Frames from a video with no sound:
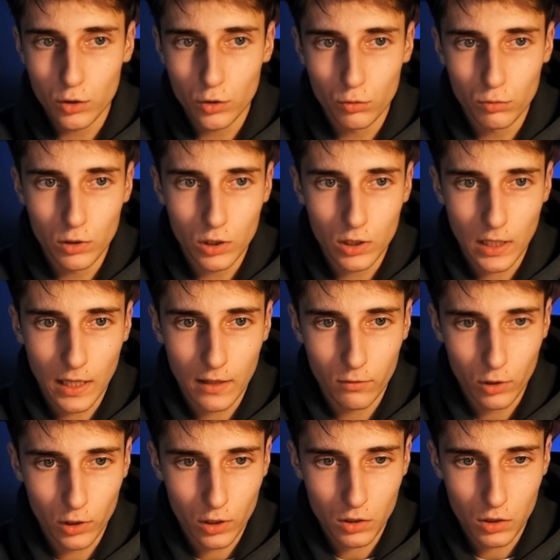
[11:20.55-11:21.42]
You need to
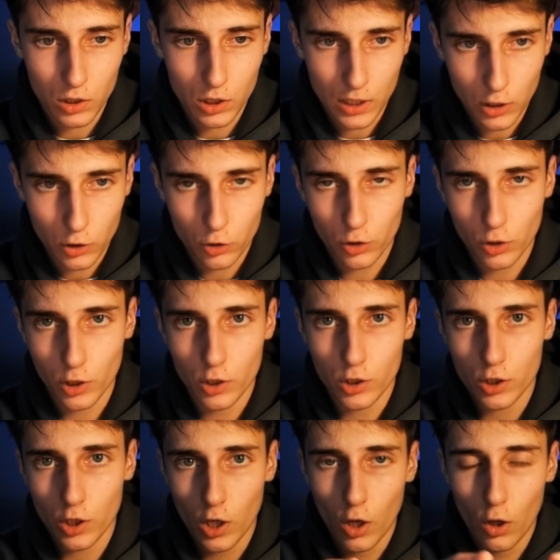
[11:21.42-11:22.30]
have like
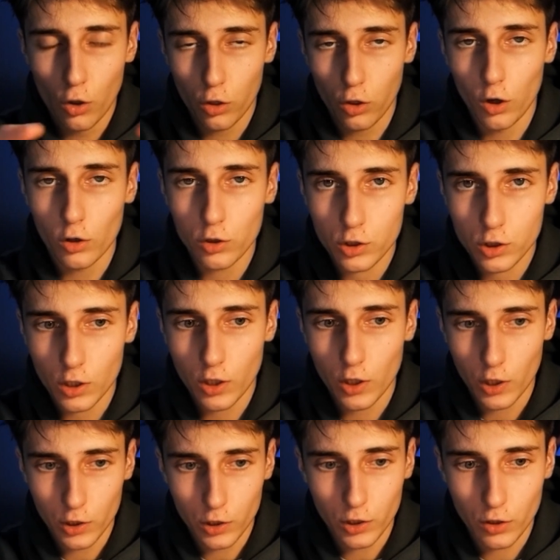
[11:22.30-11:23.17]
centralized thoughts
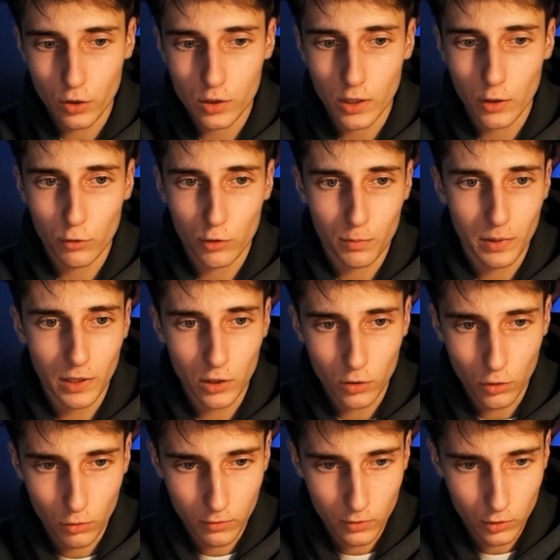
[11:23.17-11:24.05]
and ideas that you
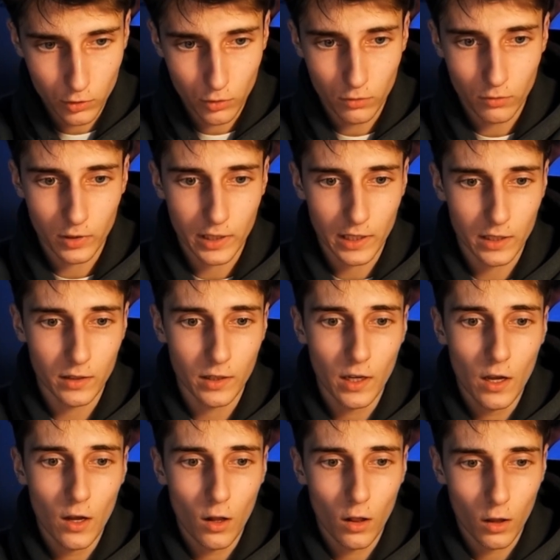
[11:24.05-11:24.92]
repeat over and over again,
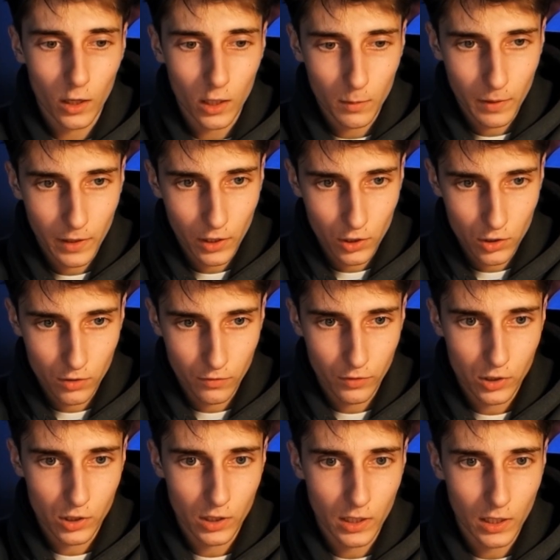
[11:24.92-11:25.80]
like market
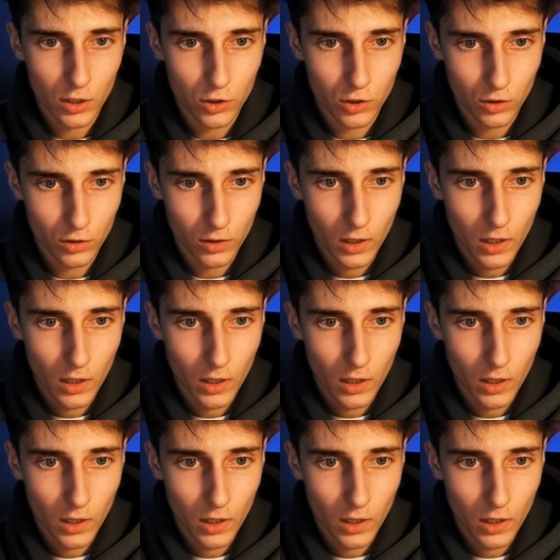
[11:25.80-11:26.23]
sophistication,